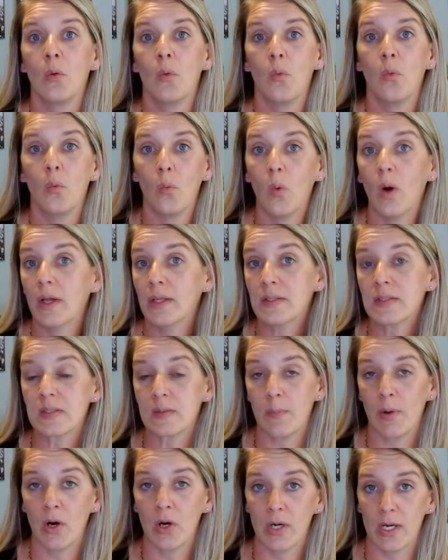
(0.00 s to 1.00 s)
Once
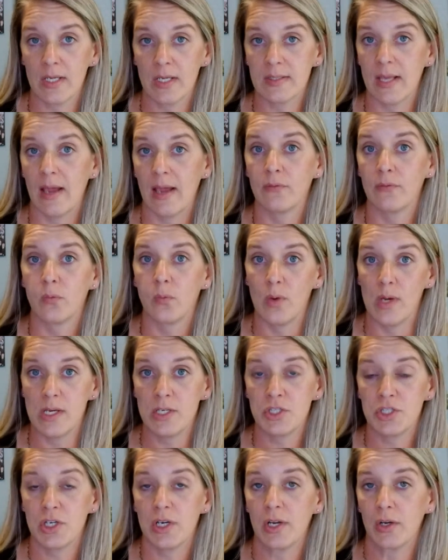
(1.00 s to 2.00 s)
parties have
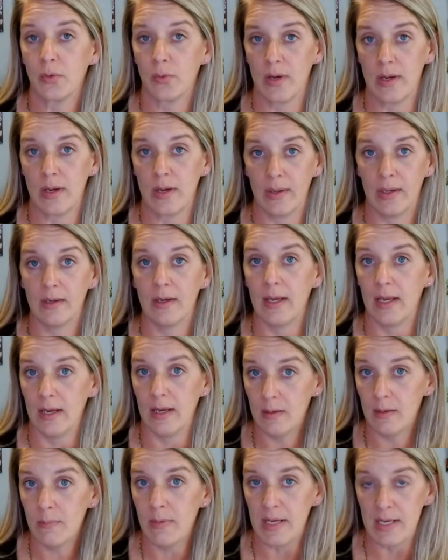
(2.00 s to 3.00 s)
reached an agreement in
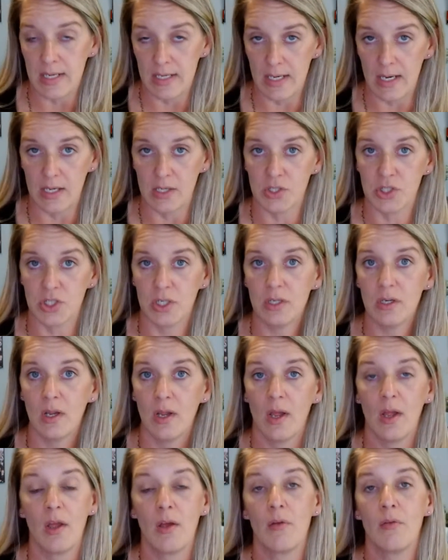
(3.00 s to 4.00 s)
mediation,
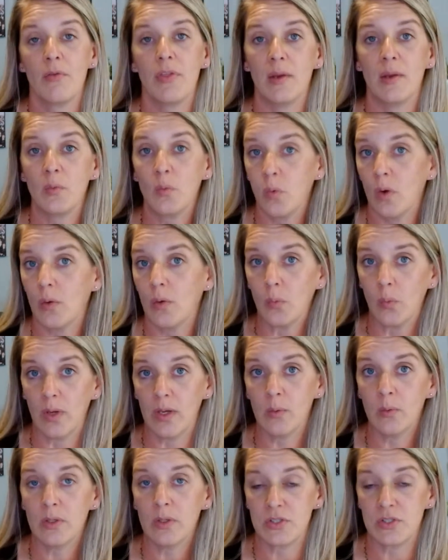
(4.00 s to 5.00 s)
then what we
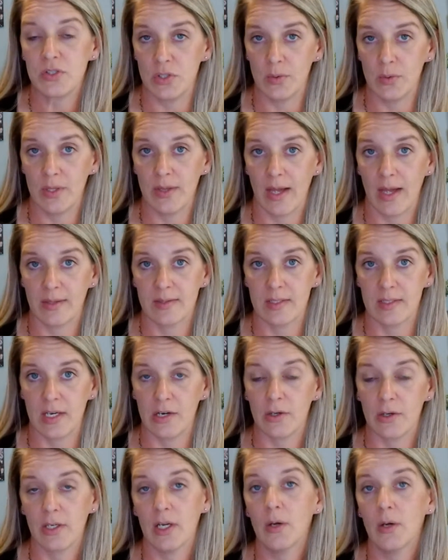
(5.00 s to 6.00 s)
would do in that
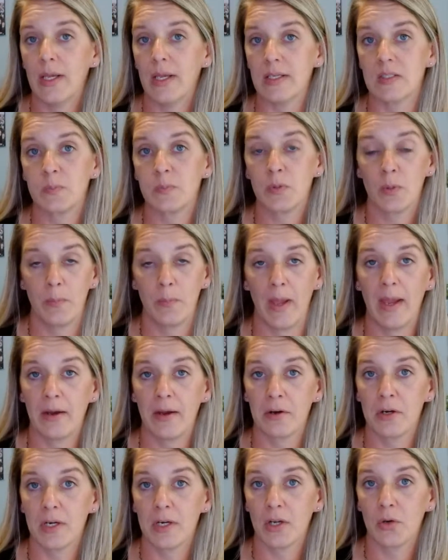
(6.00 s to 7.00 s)
scenario is prepare
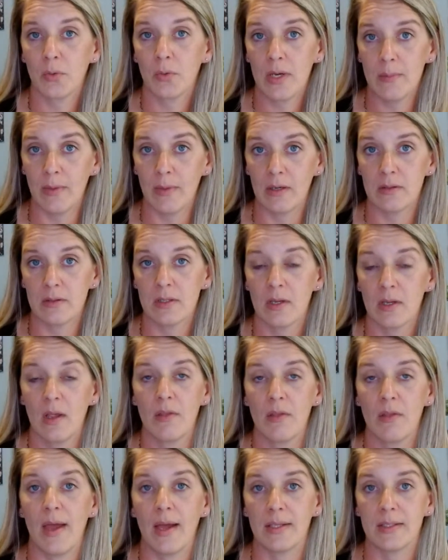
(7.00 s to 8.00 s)
an agreement
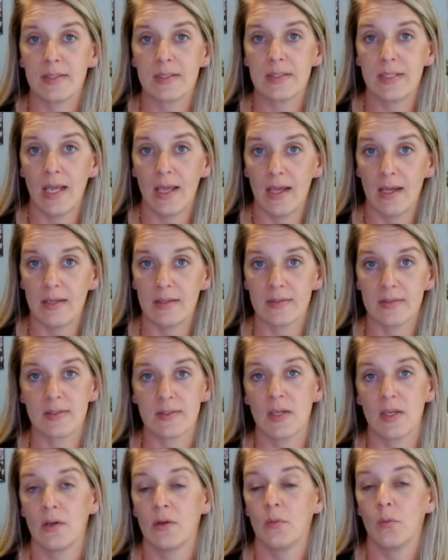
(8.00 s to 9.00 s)
that says
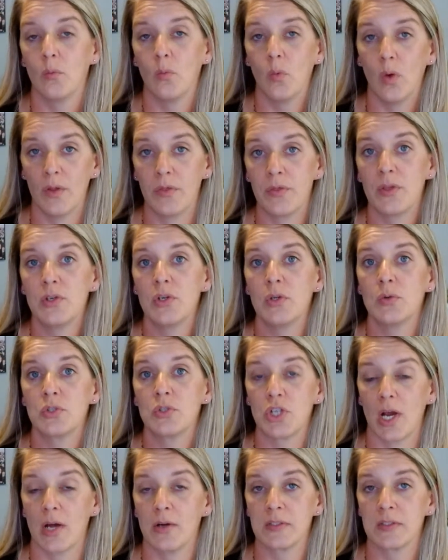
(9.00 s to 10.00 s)
what the new child
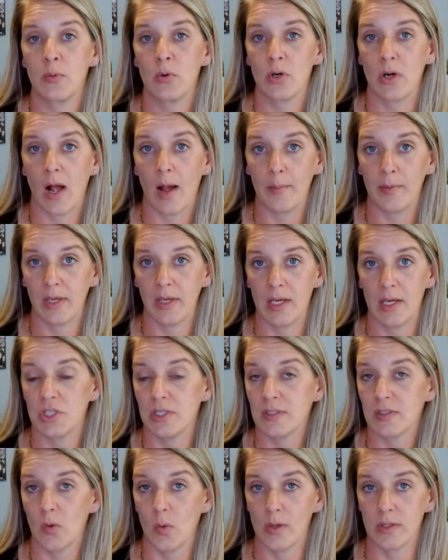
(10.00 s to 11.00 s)
support obligation is
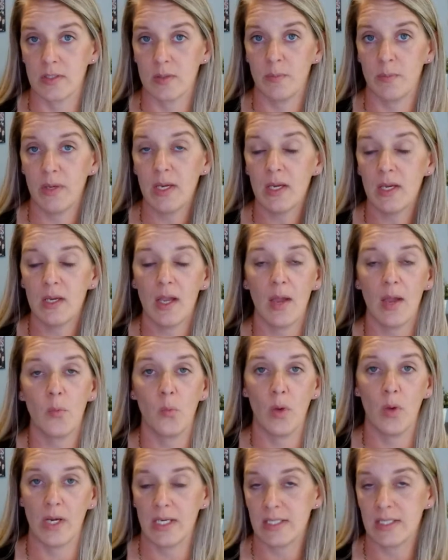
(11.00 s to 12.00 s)
going to be when
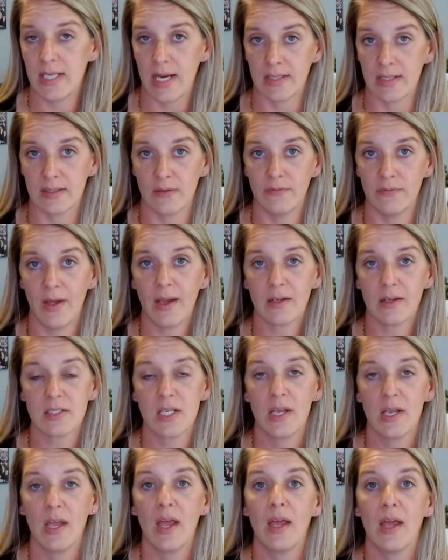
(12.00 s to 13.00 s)
it takes effect,
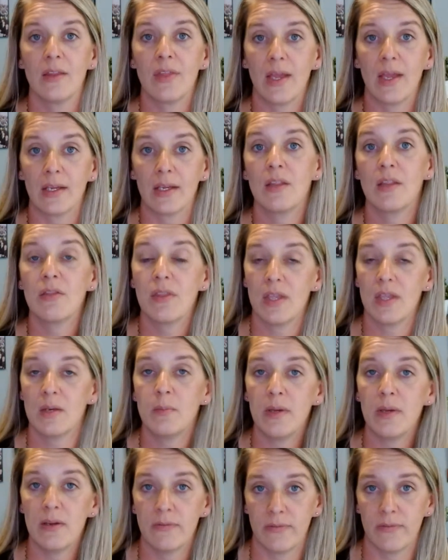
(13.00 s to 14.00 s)
that can then be
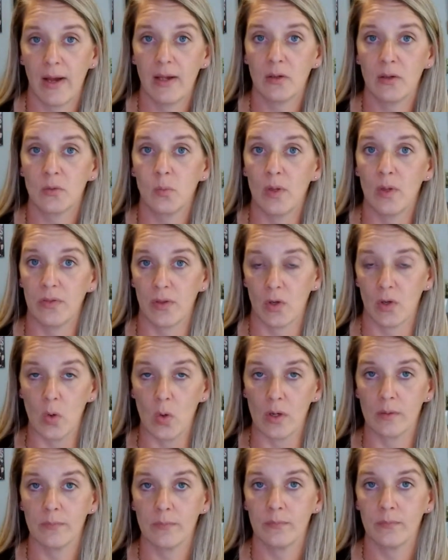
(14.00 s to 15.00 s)
filed with the court.
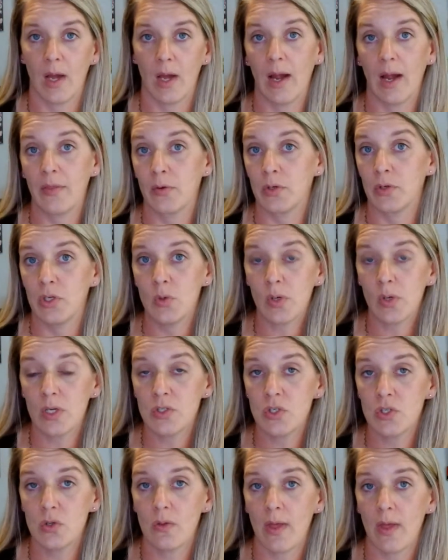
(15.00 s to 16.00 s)
Either you can do
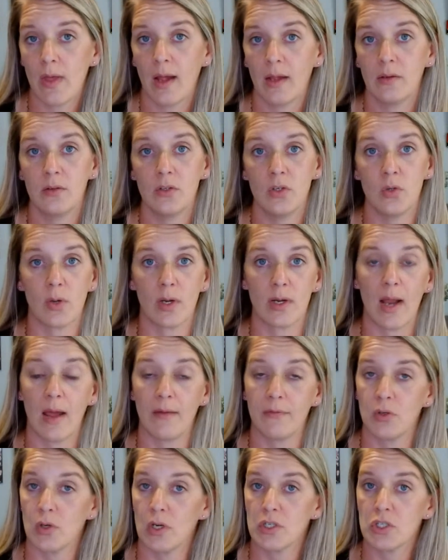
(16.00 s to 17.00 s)
that, you can have your
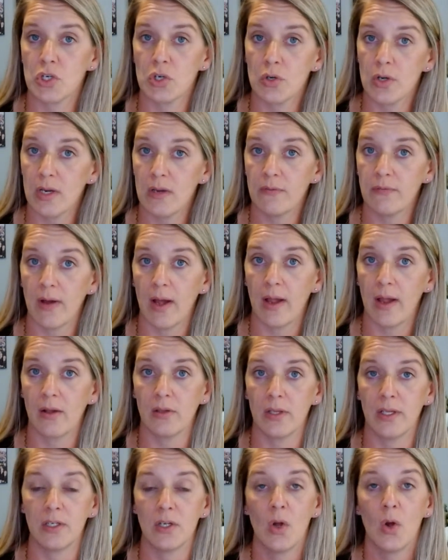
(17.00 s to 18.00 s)
attorney file it,
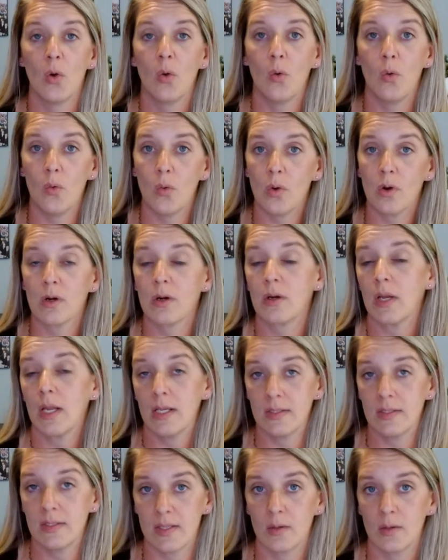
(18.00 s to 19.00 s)
or in
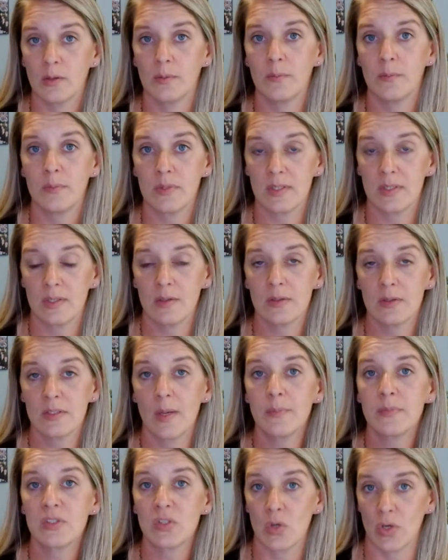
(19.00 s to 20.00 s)
some
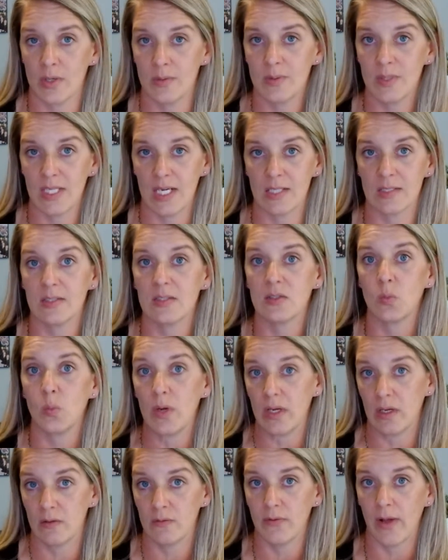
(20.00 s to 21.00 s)
circumstances, we can
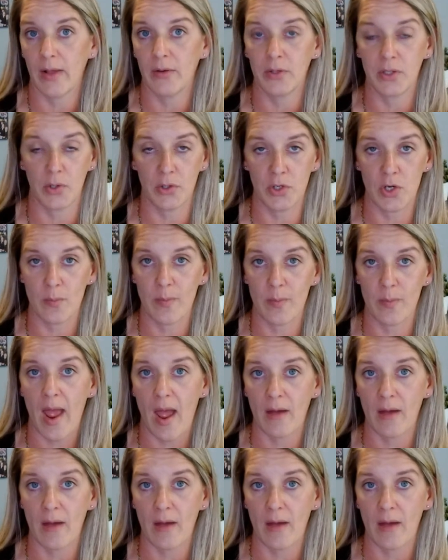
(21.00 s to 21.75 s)
file it on your behalf.